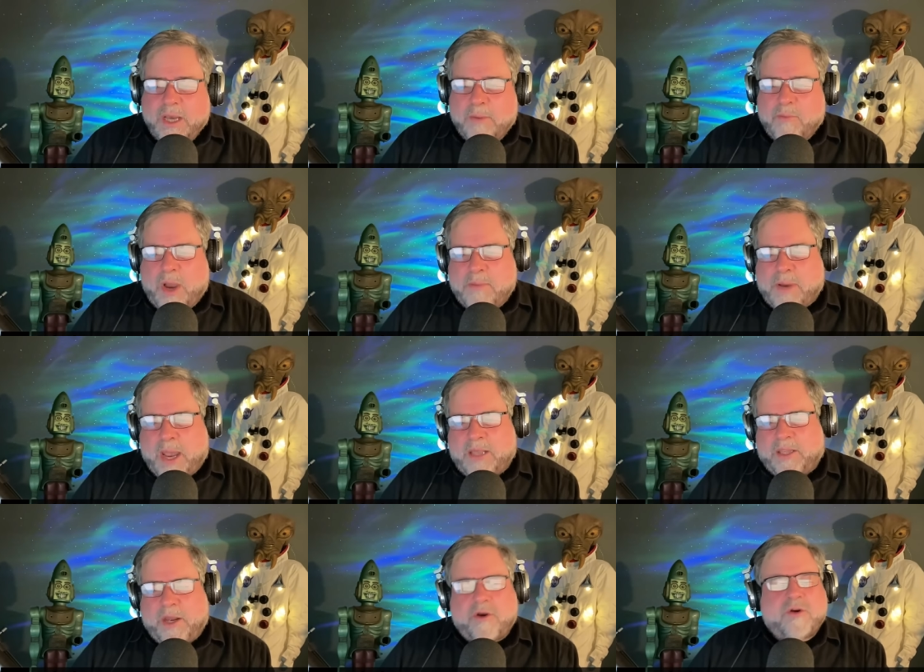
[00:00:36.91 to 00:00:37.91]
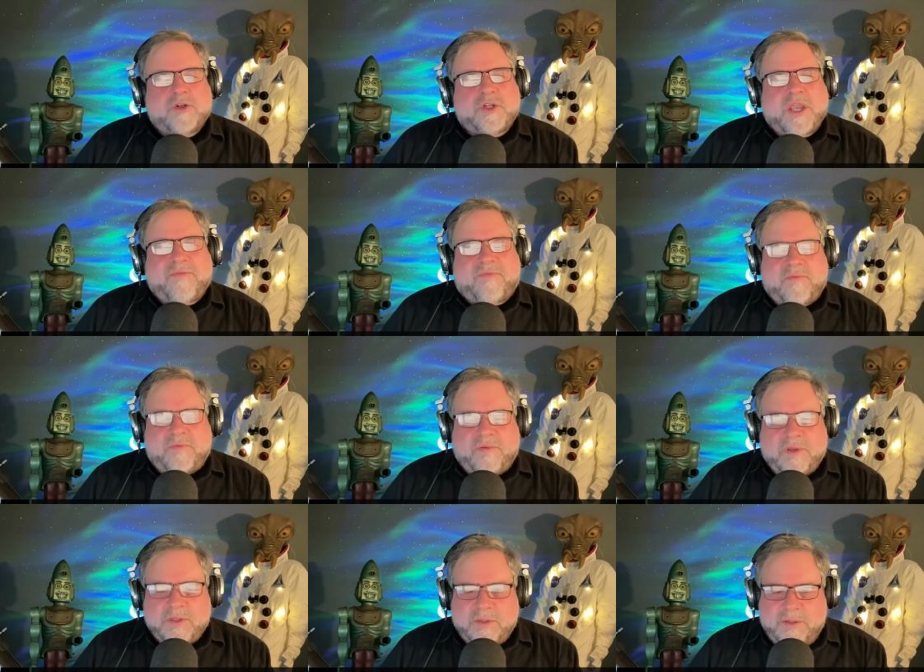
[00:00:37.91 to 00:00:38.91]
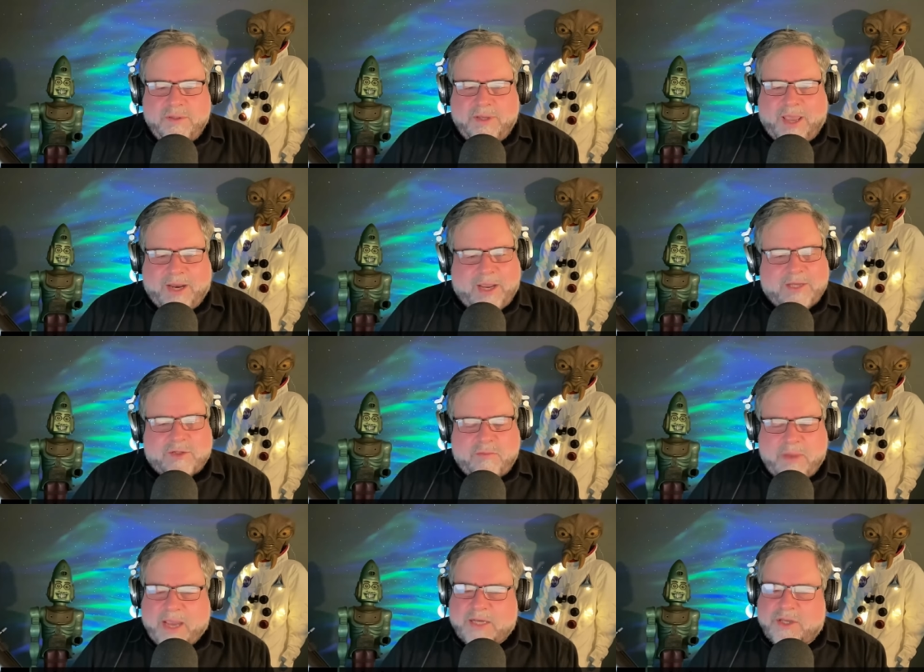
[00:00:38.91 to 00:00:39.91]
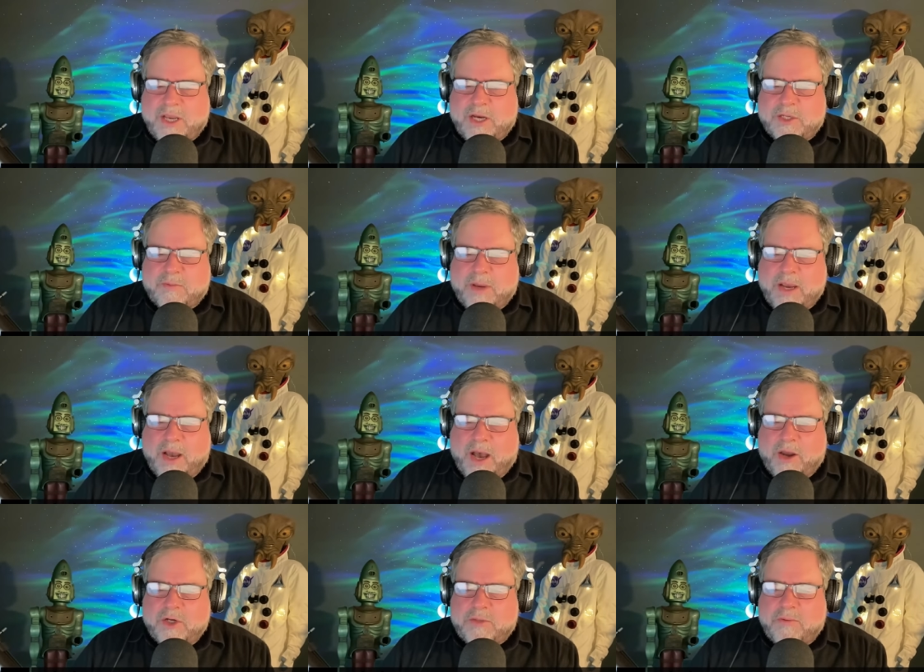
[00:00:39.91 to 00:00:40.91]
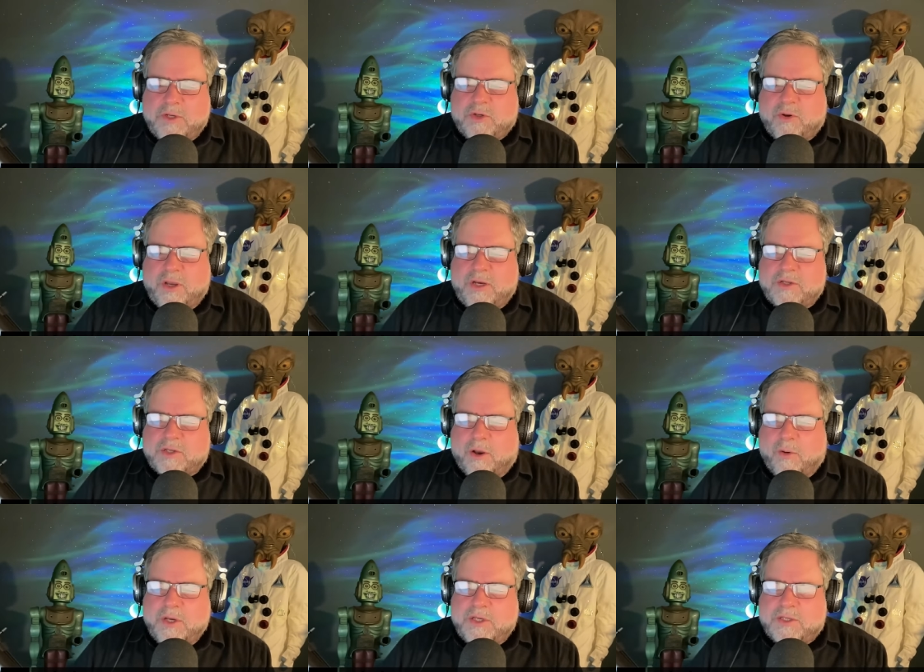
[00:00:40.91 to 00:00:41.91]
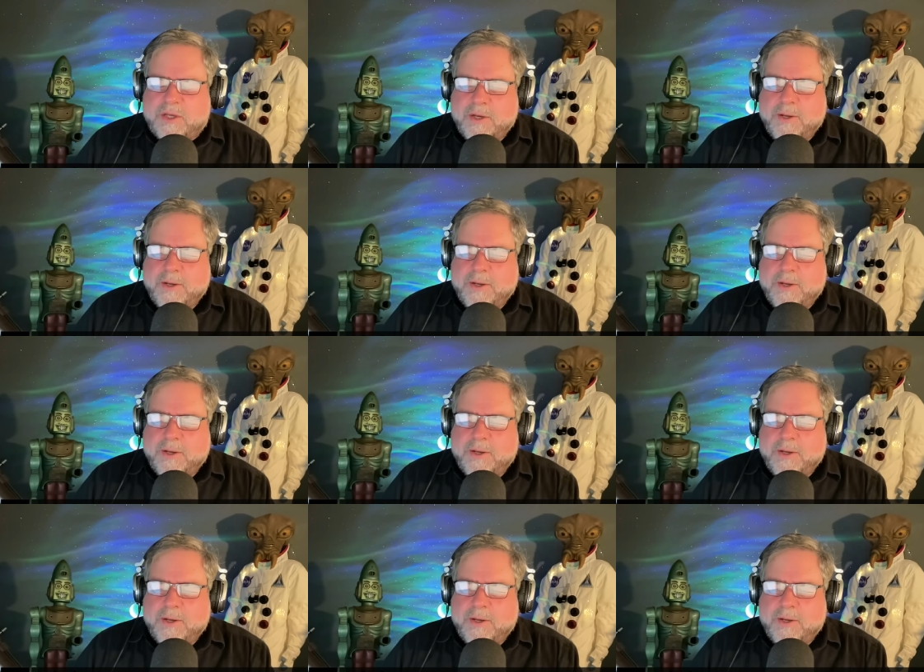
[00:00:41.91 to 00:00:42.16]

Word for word: I'm Rod Pyle, editor-in-chief of Ad Astra magazine. It's my honor to be joined, as always,